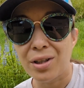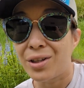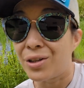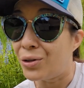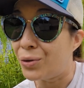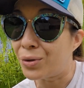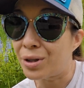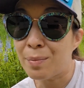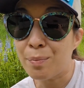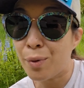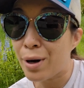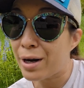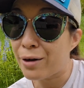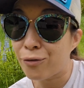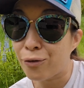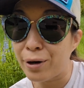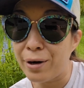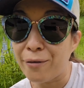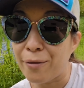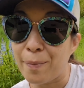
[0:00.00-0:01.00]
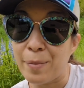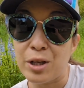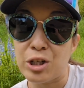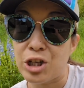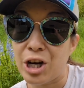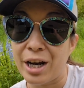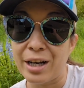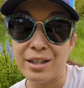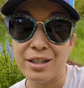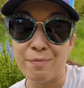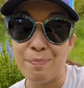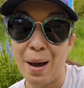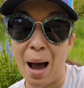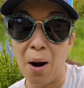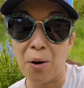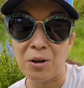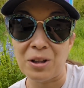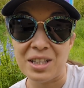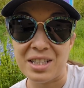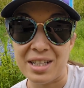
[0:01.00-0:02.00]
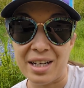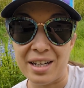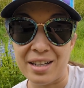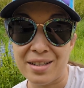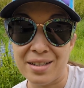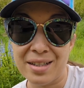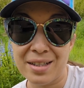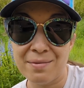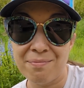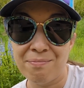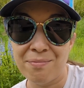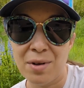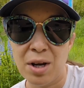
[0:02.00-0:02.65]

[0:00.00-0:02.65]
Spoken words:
you can break free from the chains of powerlessness.